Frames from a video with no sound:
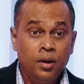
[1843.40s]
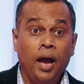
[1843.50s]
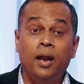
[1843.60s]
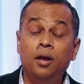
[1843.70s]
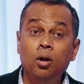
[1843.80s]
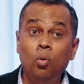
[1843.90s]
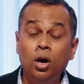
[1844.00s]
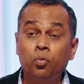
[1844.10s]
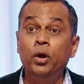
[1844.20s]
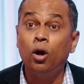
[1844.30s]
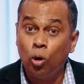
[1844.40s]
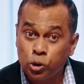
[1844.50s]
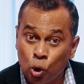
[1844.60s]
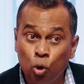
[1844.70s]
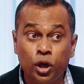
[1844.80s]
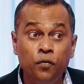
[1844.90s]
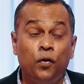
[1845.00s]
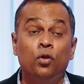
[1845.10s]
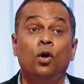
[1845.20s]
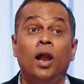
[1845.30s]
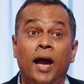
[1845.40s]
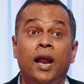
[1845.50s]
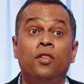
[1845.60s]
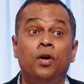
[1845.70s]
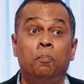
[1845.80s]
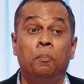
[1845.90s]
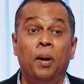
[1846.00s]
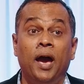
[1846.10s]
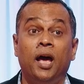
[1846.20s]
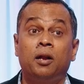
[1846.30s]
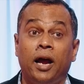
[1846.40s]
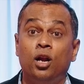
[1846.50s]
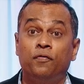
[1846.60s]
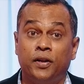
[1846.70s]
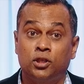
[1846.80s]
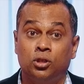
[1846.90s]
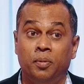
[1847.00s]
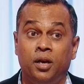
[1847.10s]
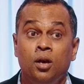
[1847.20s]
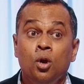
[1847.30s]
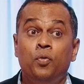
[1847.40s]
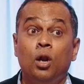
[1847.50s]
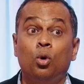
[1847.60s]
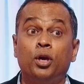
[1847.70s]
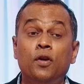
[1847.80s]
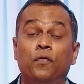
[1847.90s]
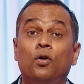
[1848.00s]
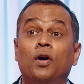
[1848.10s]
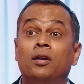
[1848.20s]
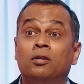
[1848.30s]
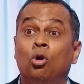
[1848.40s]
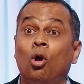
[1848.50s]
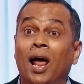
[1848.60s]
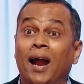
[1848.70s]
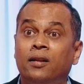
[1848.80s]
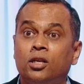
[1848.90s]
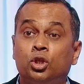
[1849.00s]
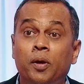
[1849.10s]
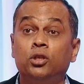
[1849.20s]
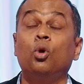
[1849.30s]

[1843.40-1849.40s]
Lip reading: And you know what? We are also looking for the lion and the bear kind of testimony. We are looking for the Goliath testimony.